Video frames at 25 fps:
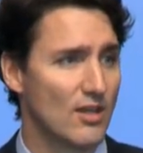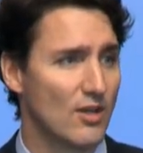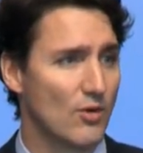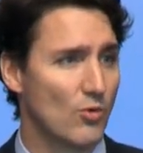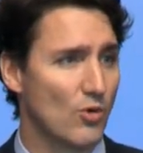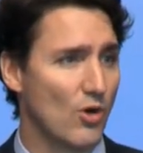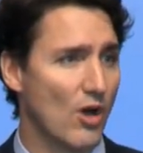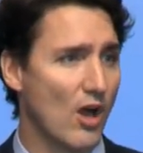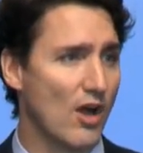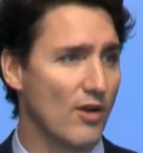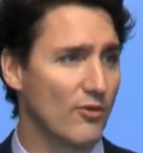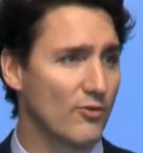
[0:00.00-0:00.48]

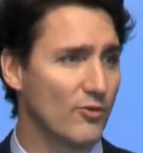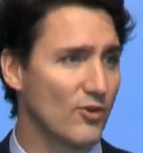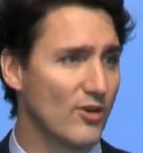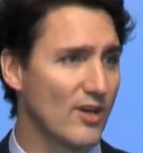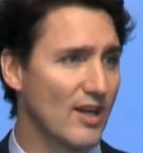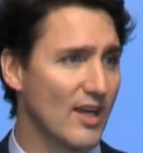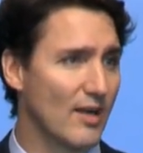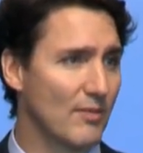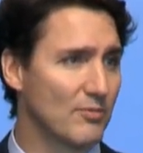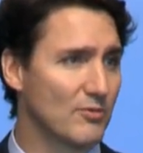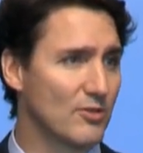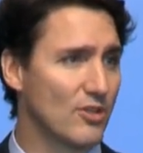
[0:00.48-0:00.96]
we're
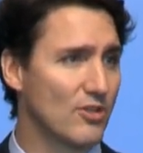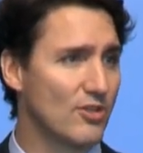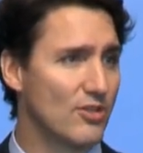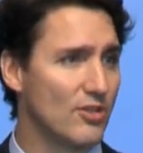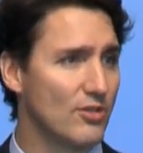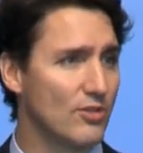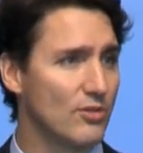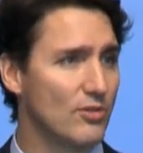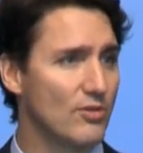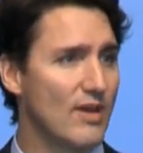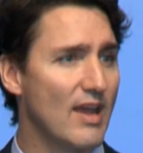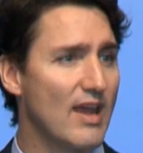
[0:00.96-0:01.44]
offering up to
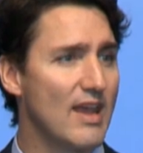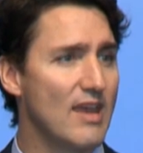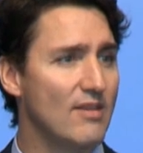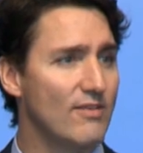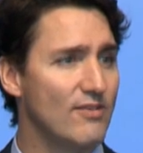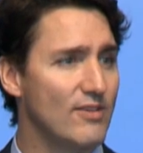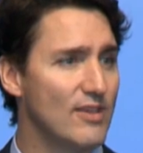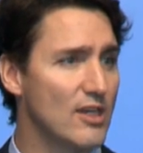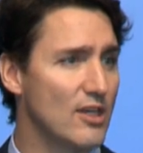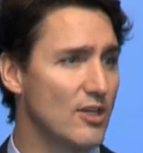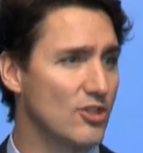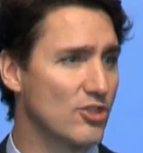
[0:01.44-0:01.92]
2
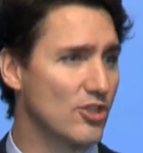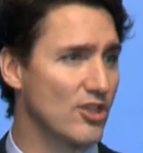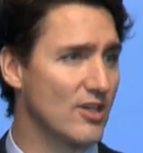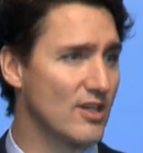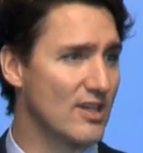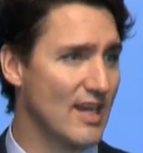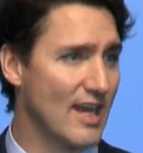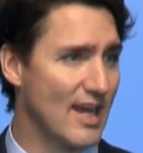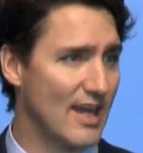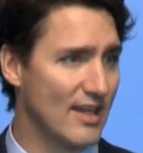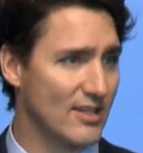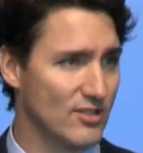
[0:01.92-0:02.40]

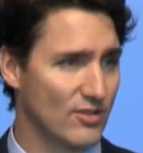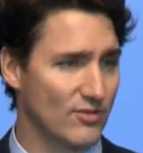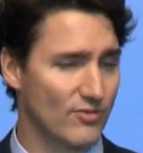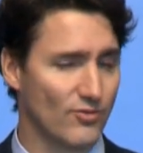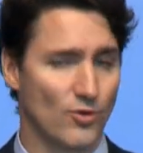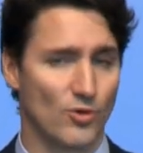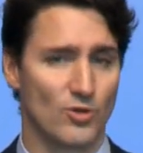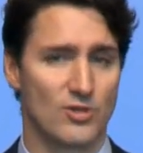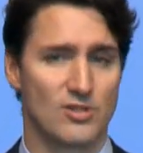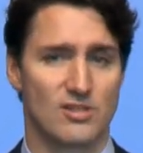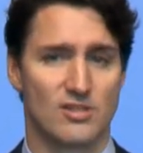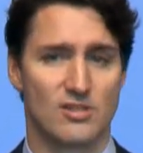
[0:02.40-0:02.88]
aviation task
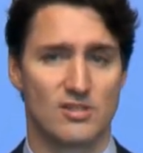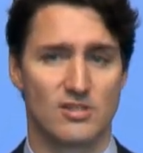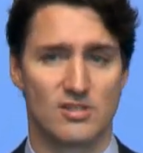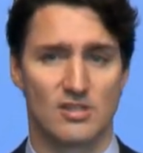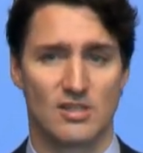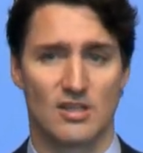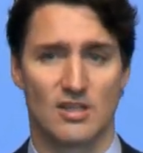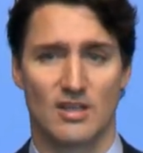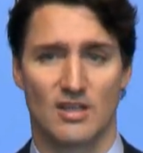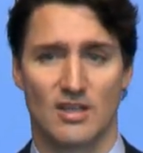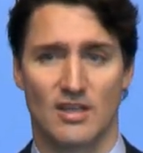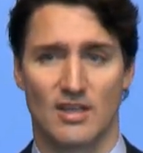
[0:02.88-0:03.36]

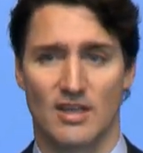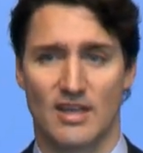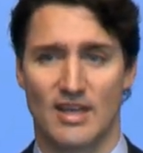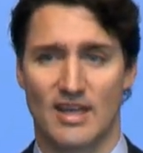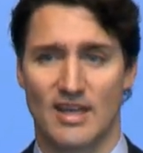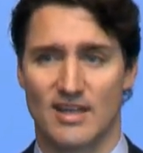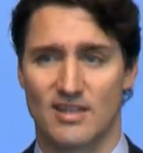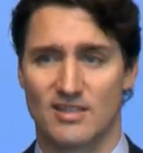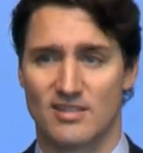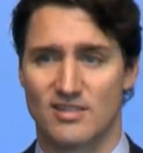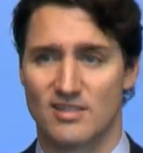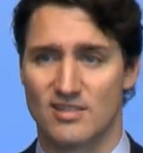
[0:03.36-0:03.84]
forces
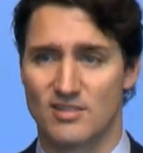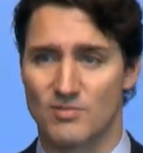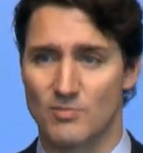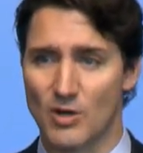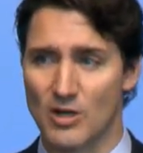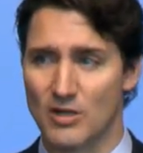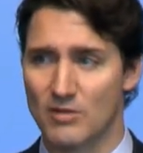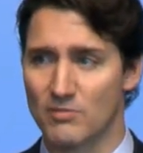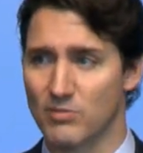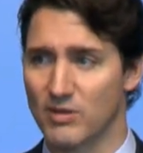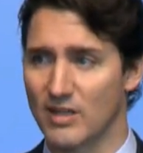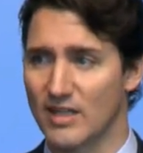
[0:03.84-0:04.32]
as
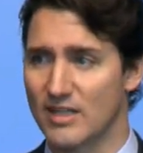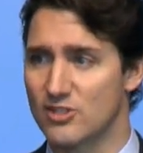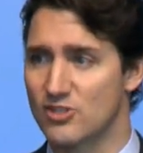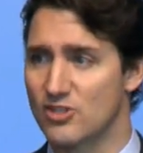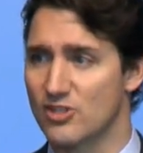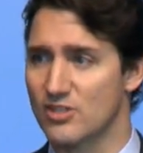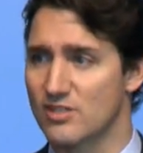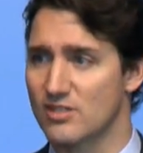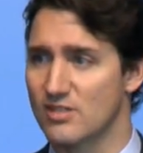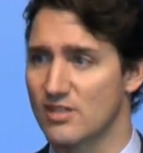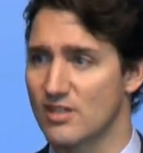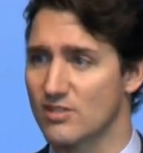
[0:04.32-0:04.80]
smart
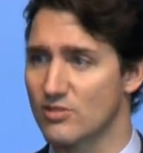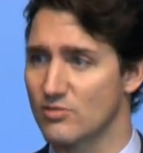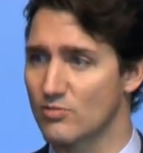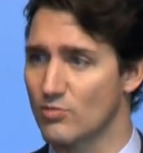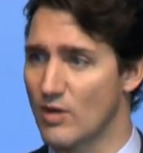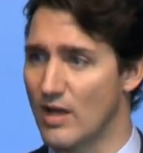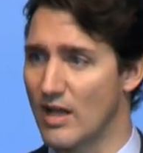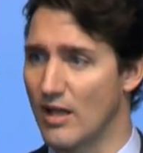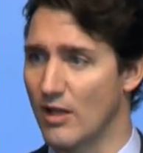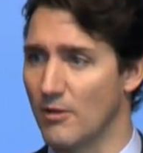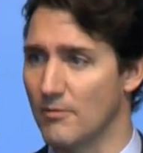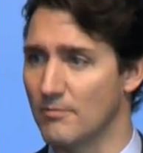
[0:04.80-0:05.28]
pledges as
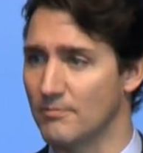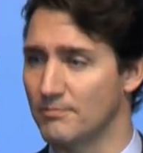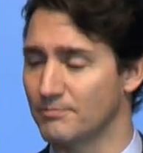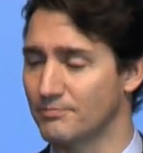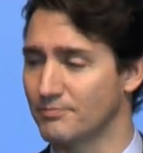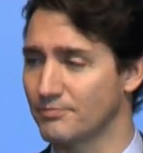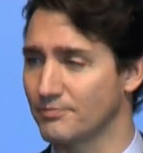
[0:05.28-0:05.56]
well.